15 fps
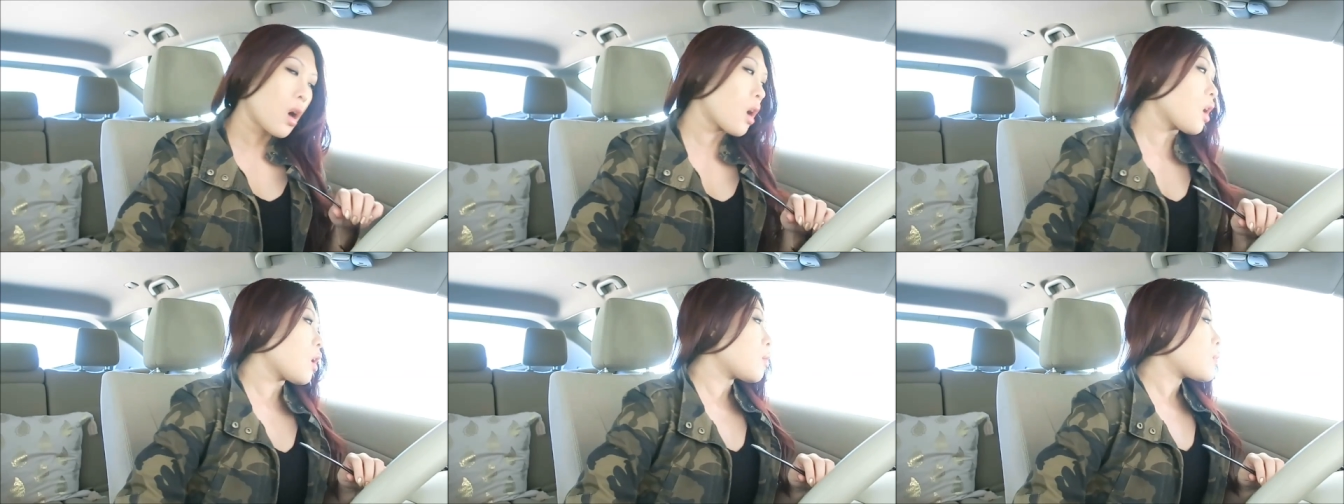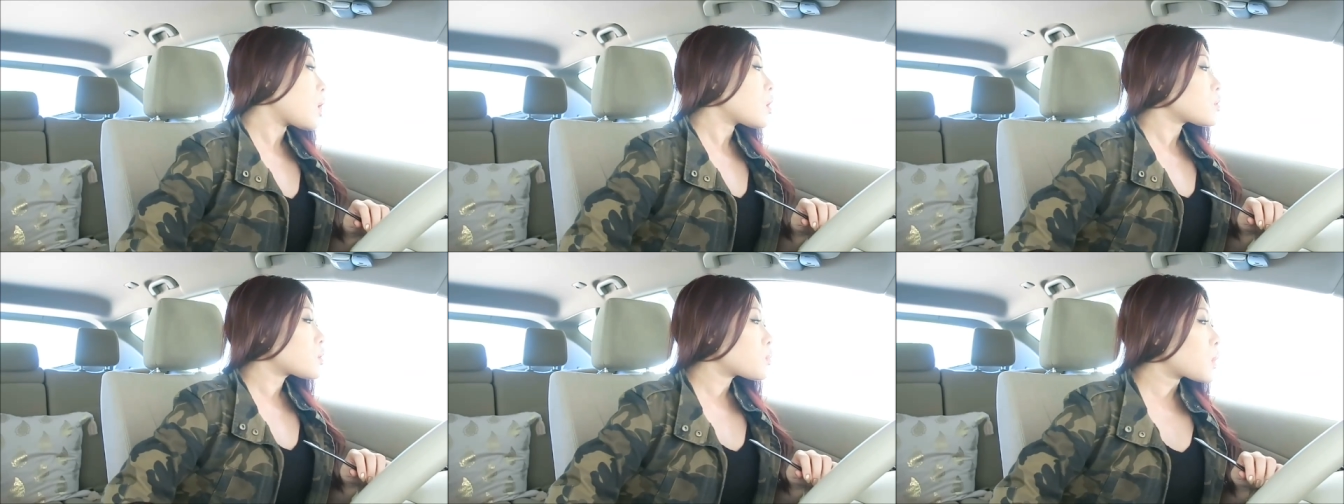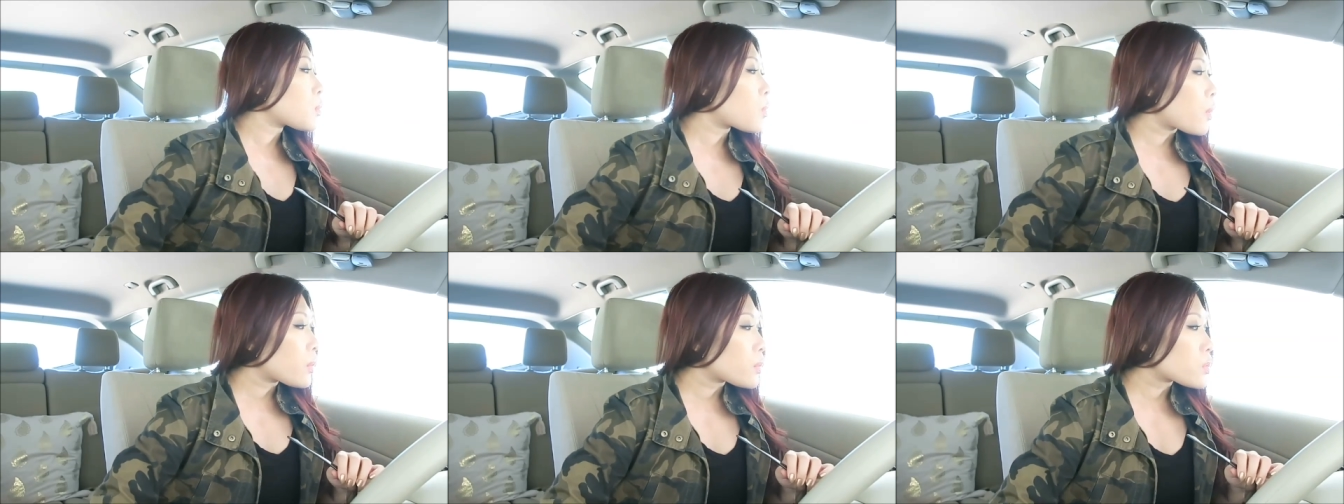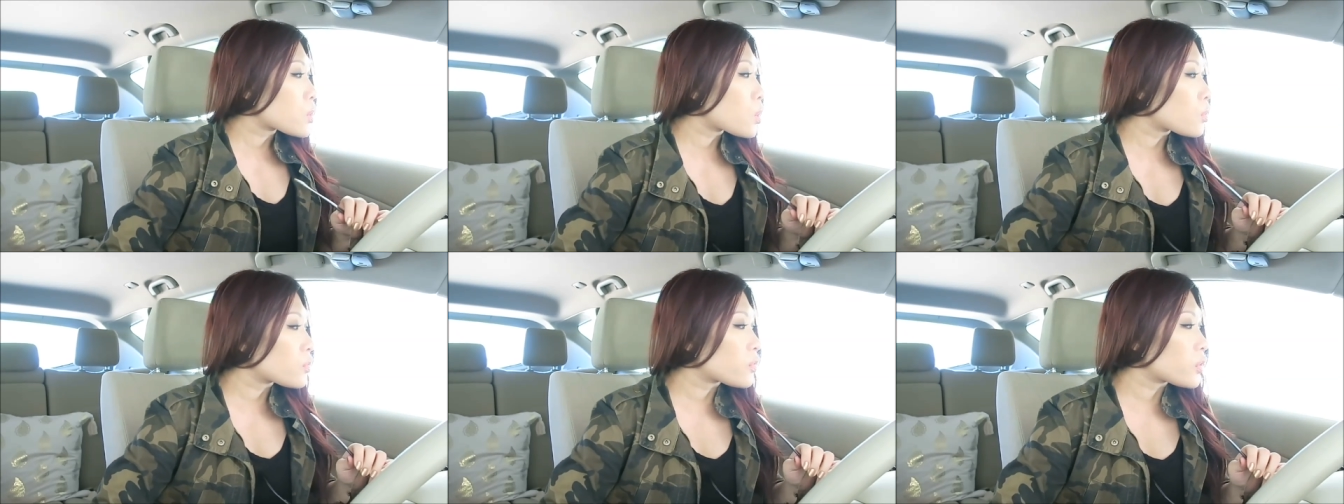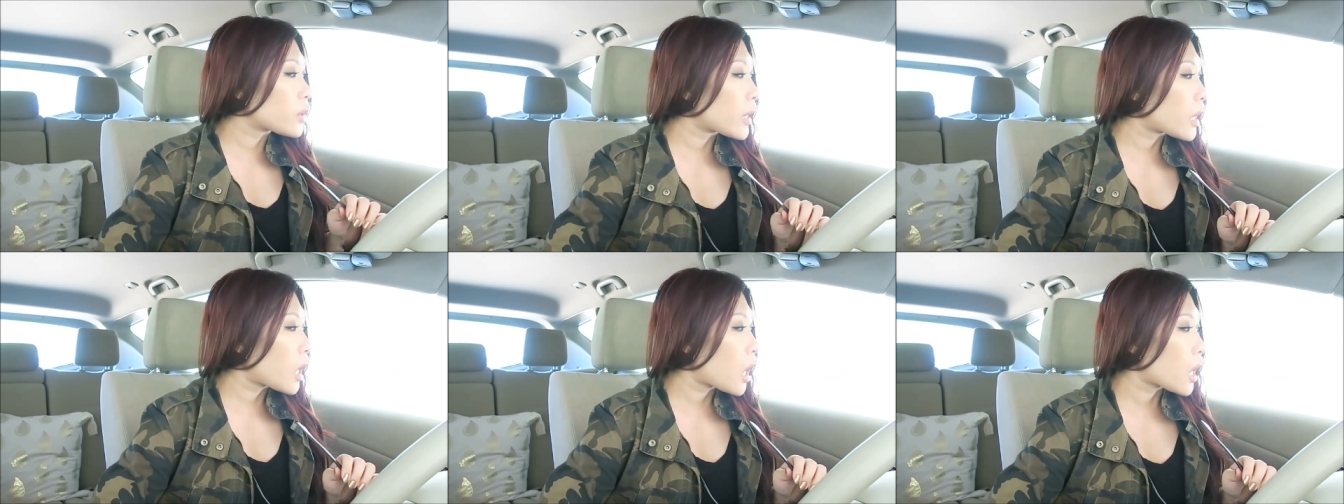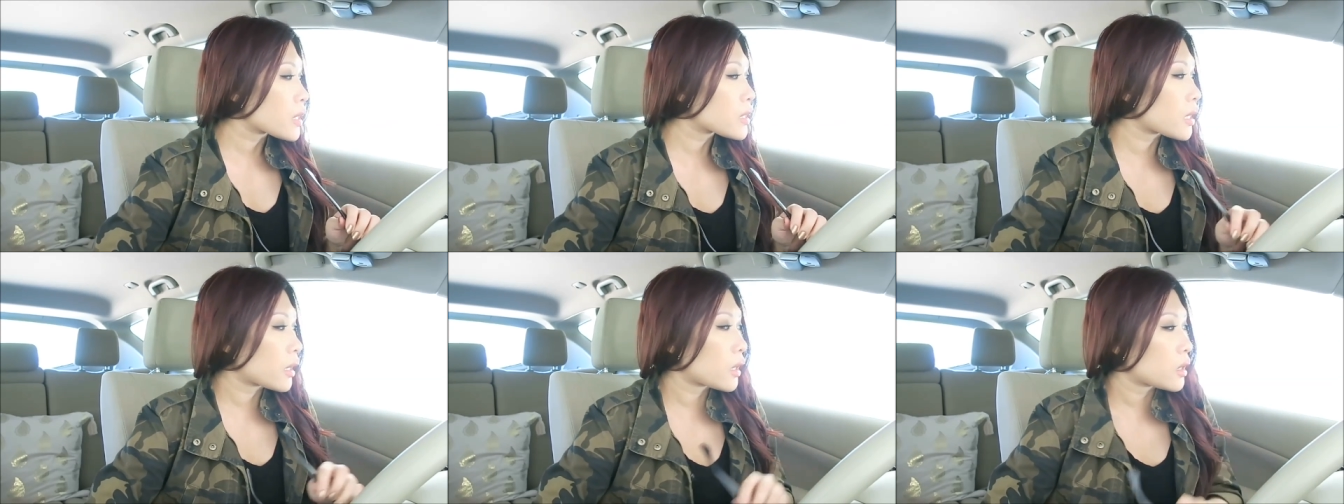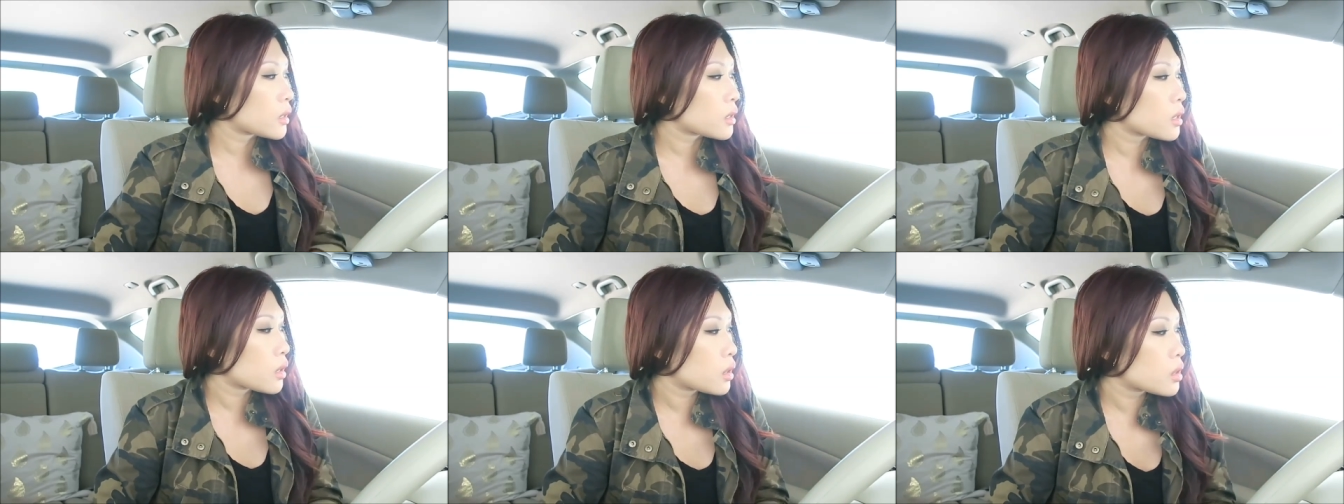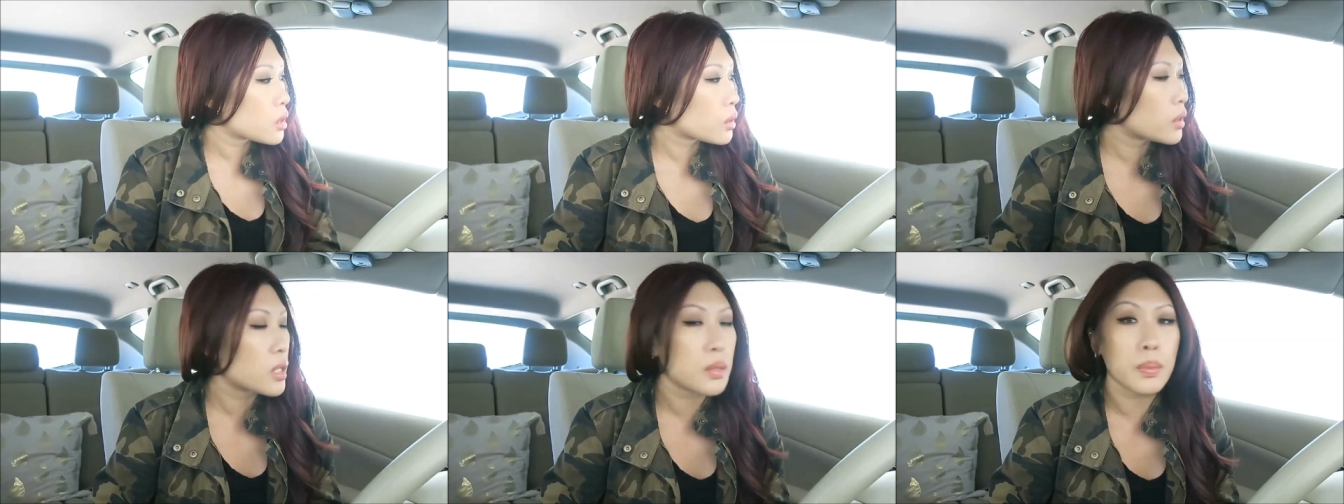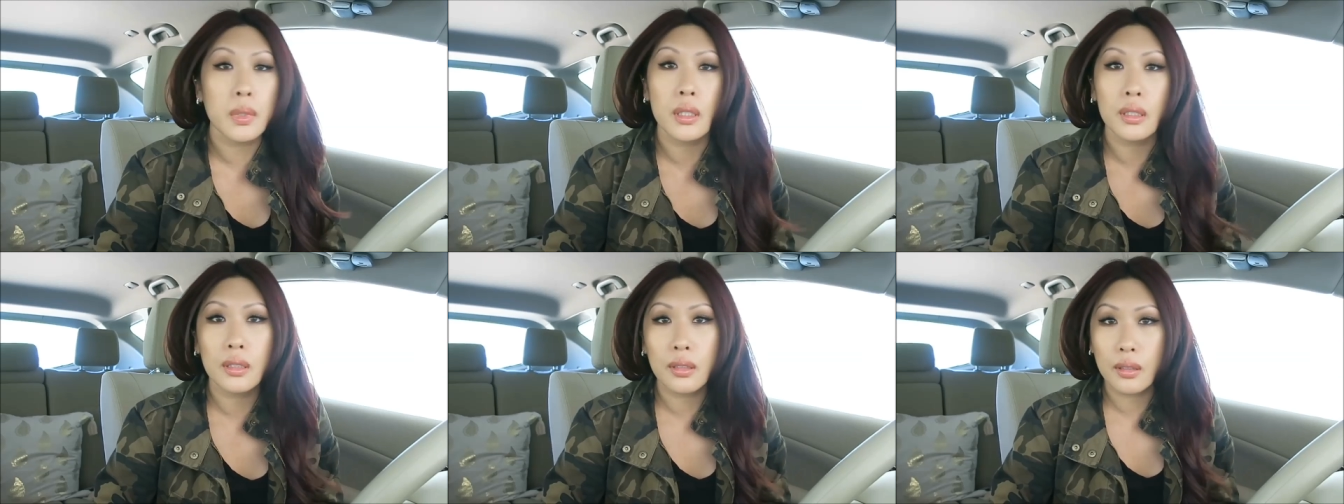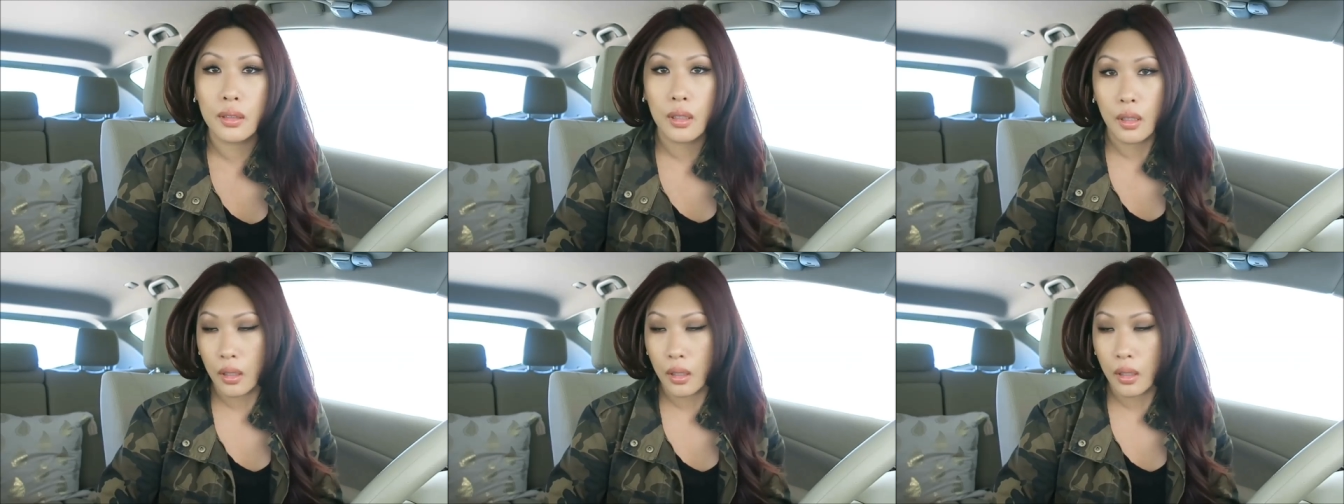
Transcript: Um, also, my brother is home for like a hot second, so he's been